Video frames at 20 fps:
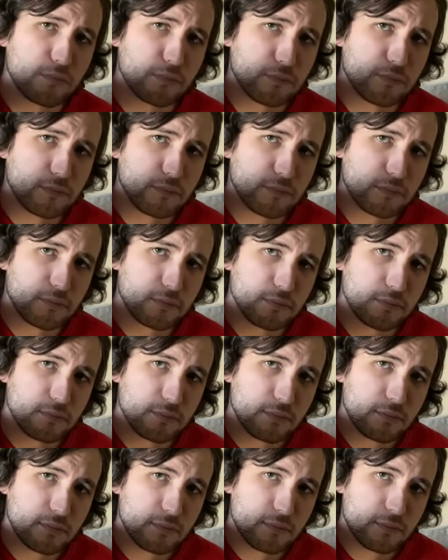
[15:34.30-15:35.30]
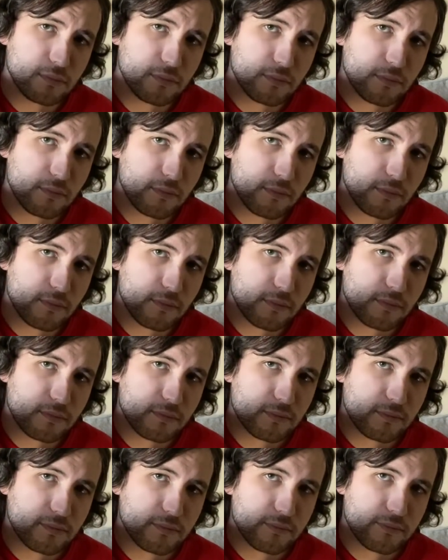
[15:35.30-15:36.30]

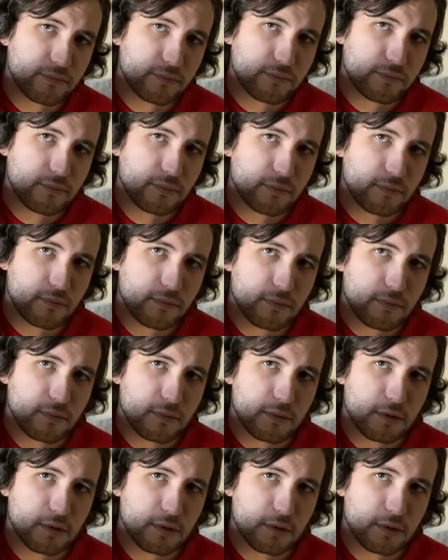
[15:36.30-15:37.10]
Nothing is said.